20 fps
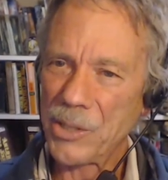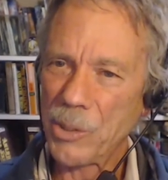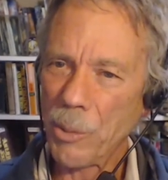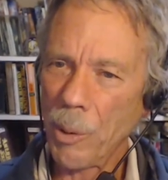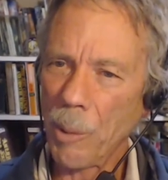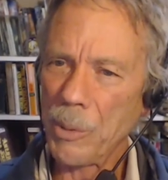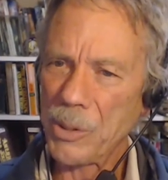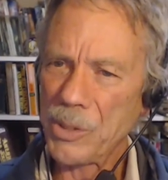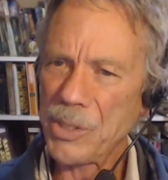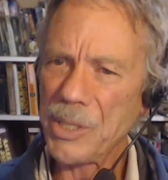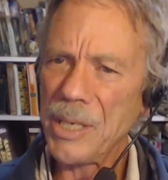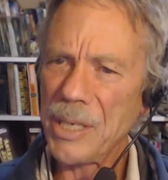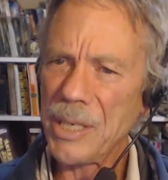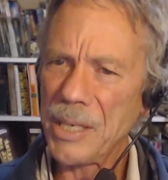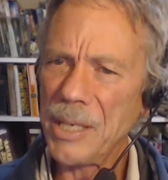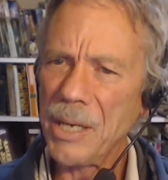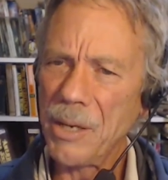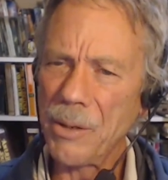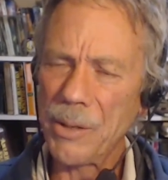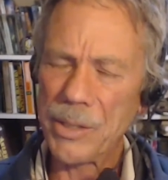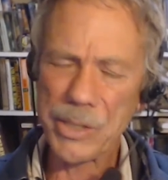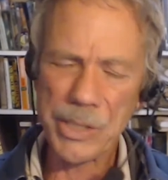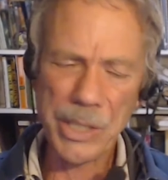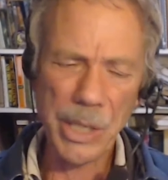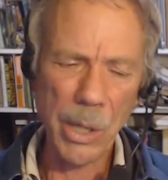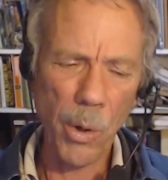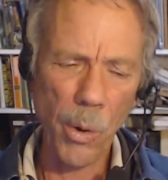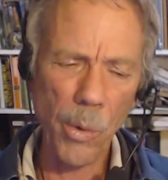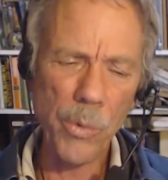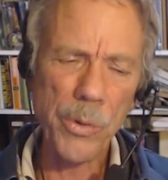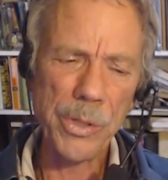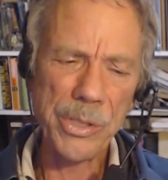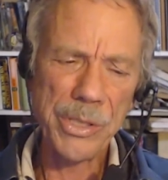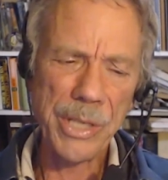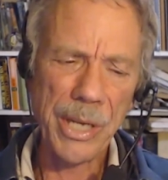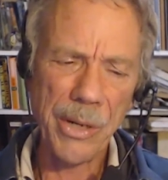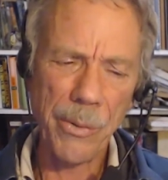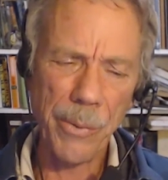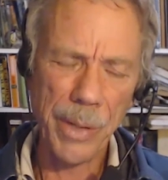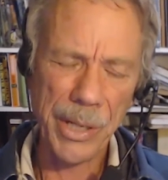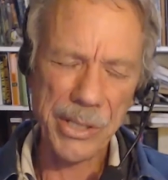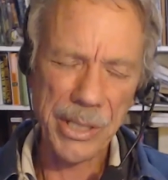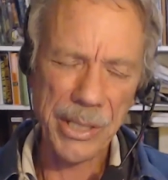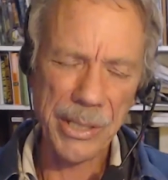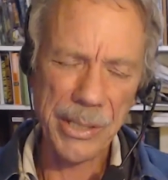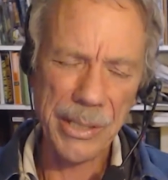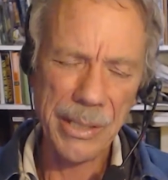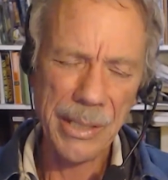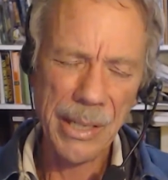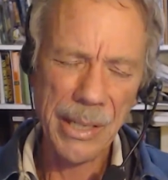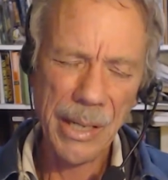So what we're seeing here is the older generation